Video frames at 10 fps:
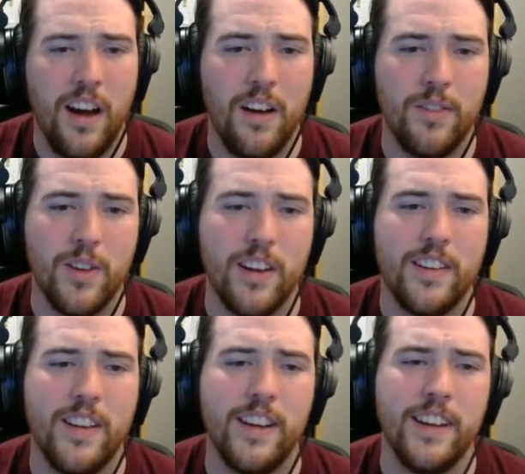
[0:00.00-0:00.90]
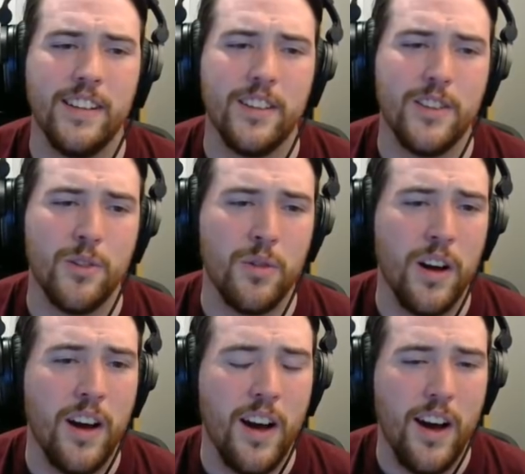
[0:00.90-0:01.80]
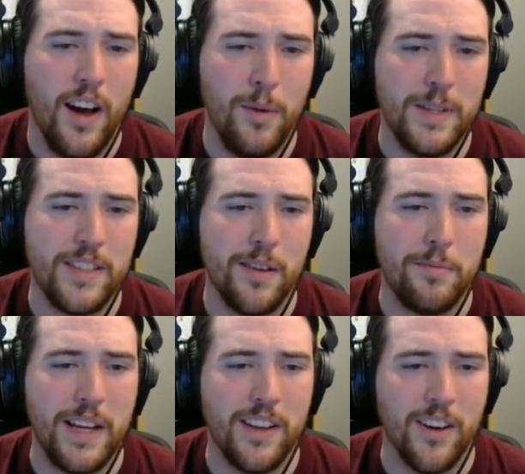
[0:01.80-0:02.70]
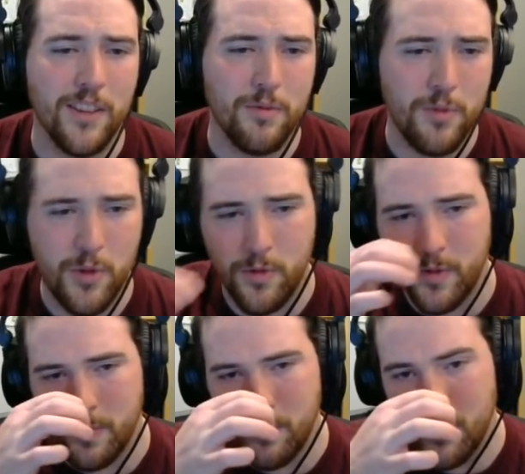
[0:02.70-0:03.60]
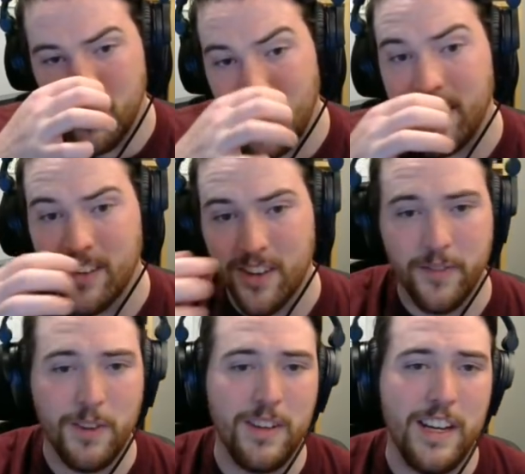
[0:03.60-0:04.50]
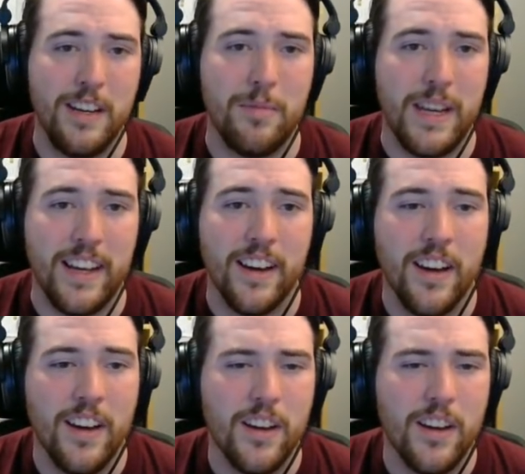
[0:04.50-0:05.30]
I have a lot of thinking to do. Uh-huh. I'll be sunbathing on the roof later if you need me. Uh-huh.